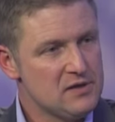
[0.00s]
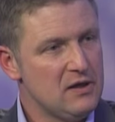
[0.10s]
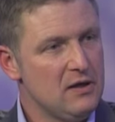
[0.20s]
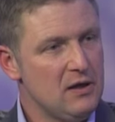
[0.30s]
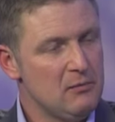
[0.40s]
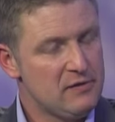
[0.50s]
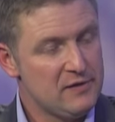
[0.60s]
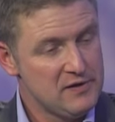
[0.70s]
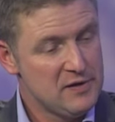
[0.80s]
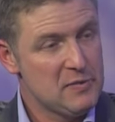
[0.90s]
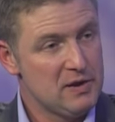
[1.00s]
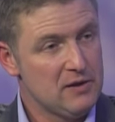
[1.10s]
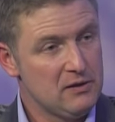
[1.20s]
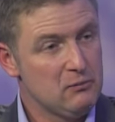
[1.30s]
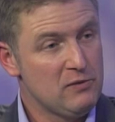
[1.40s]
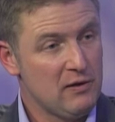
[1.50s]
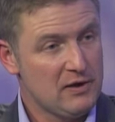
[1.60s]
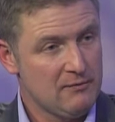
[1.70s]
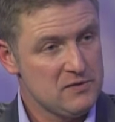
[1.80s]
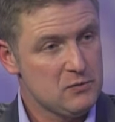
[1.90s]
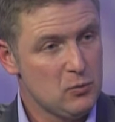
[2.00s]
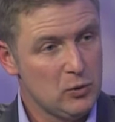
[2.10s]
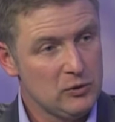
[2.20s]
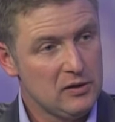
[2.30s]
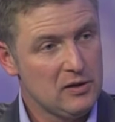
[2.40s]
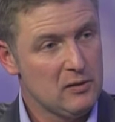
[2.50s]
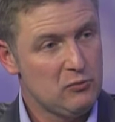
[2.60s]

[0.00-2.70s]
13 million without cavity wall, and